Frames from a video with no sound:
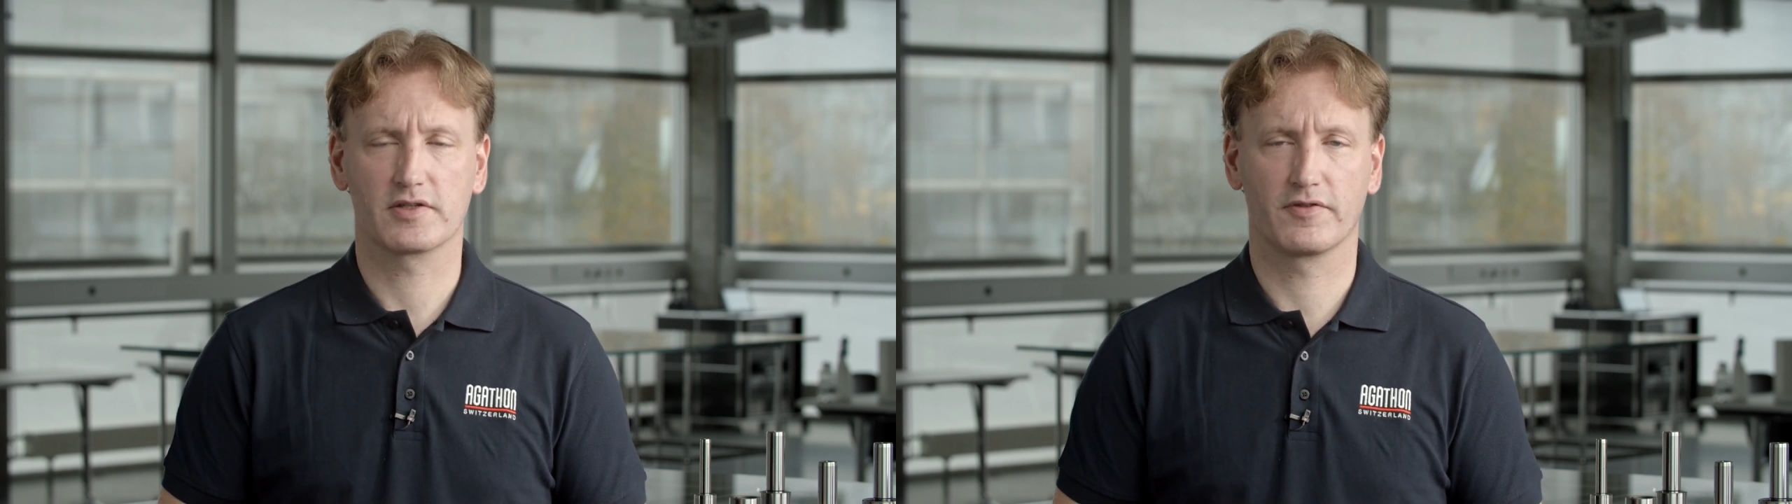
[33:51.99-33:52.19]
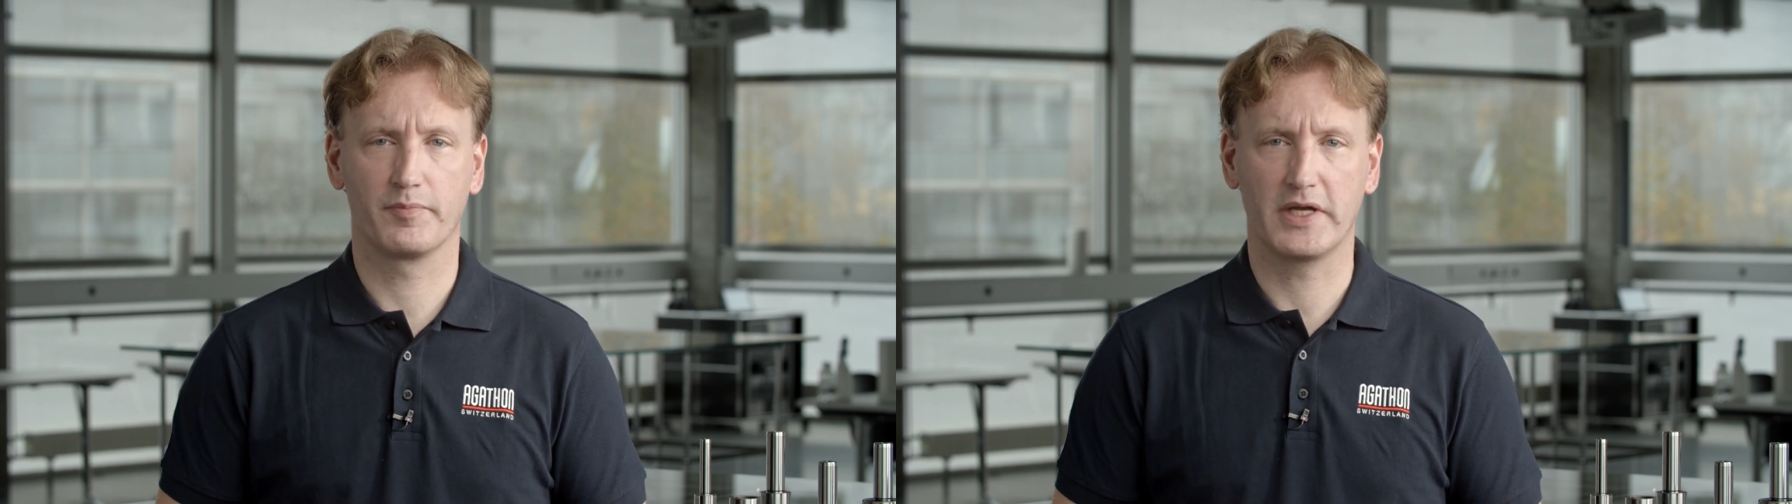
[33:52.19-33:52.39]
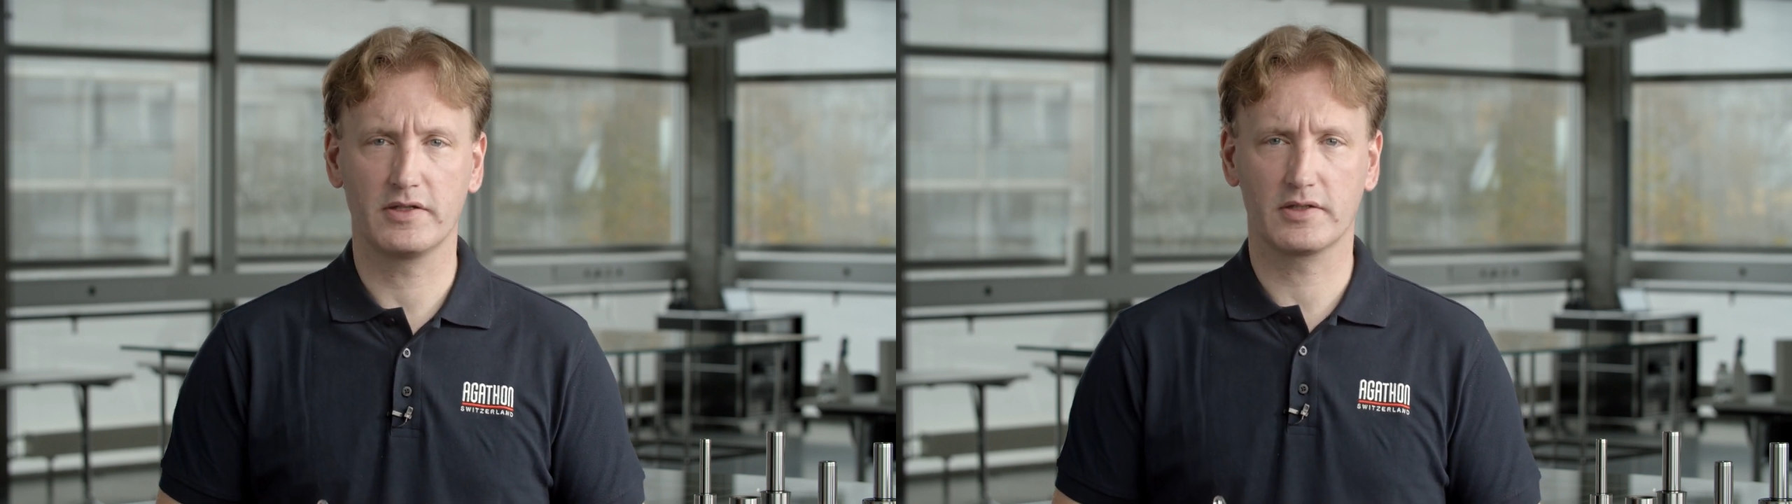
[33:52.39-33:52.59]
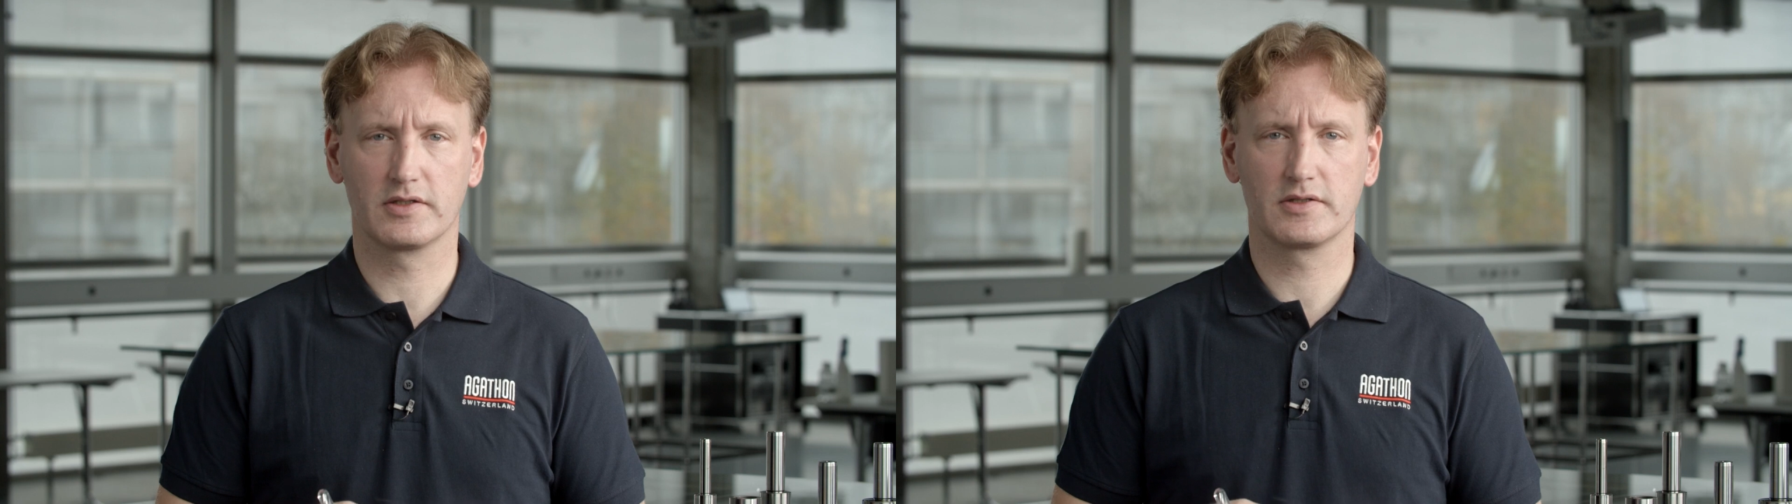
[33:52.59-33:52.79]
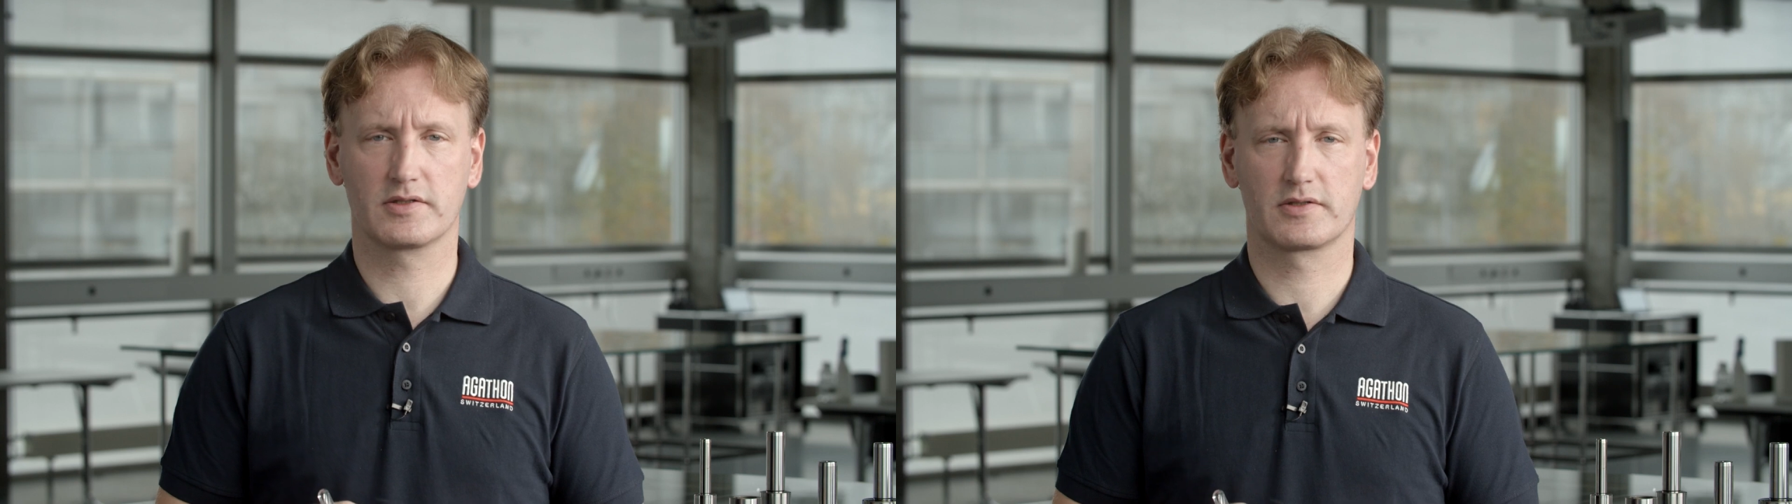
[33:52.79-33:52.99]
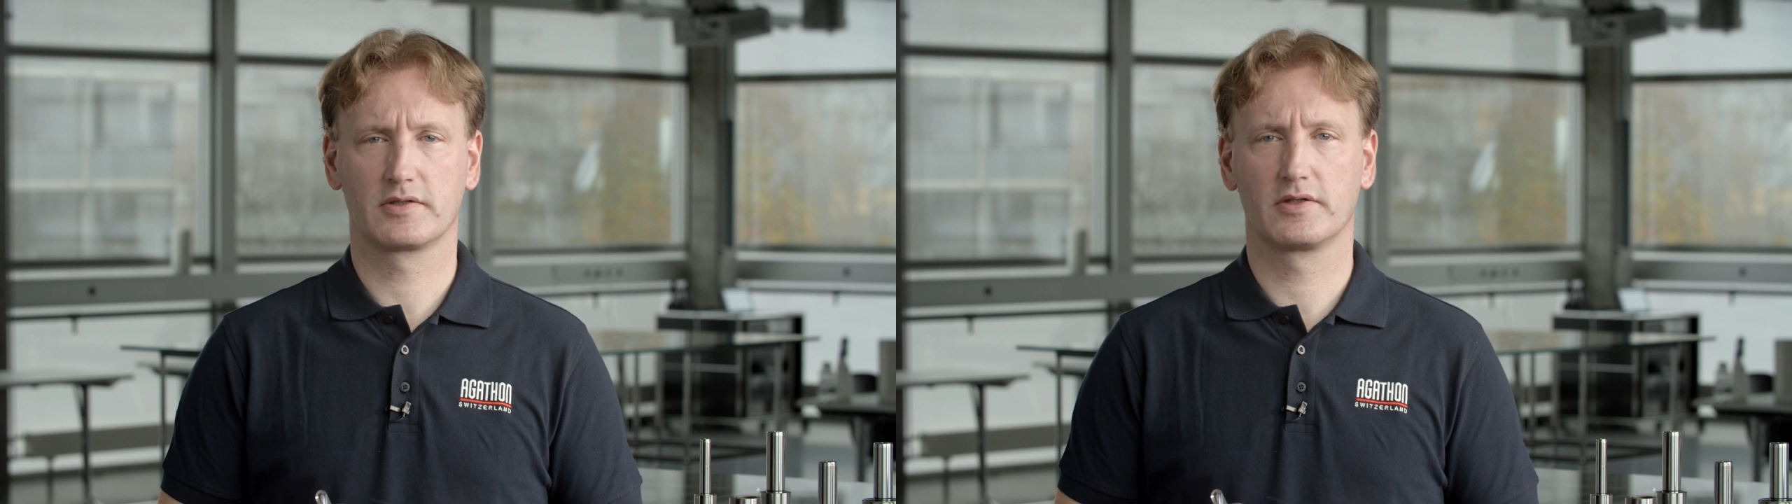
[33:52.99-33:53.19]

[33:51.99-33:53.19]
of maintenance,